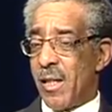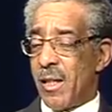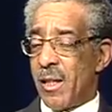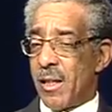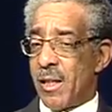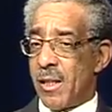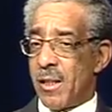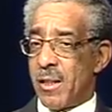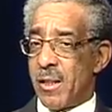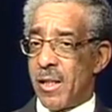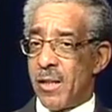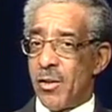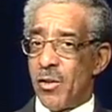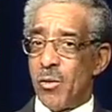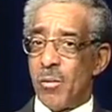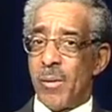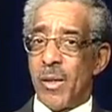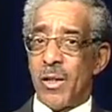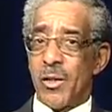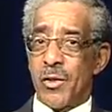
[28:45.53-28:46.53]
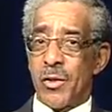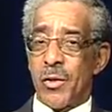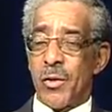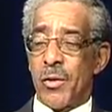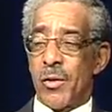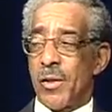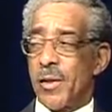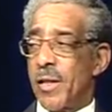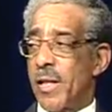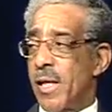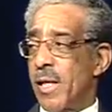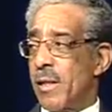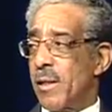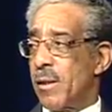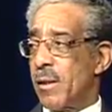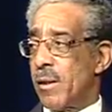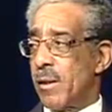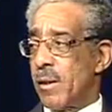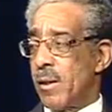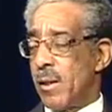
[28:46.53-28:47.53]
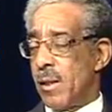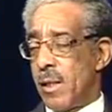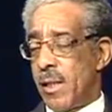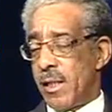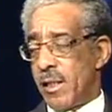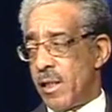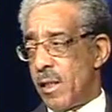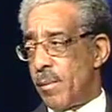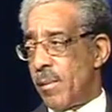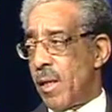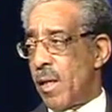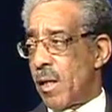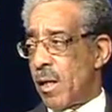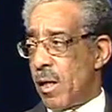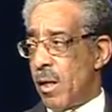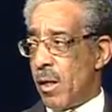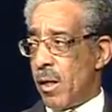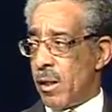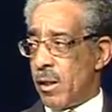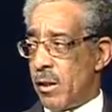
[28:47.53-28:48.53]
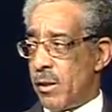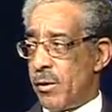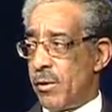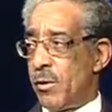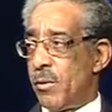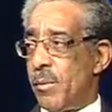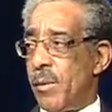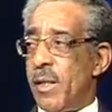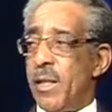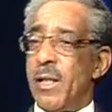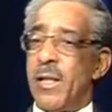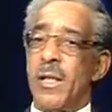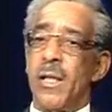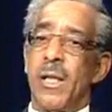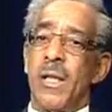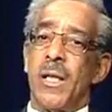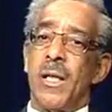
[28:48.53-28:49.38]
Can you make certain that the Legislative Black Caucus, through me,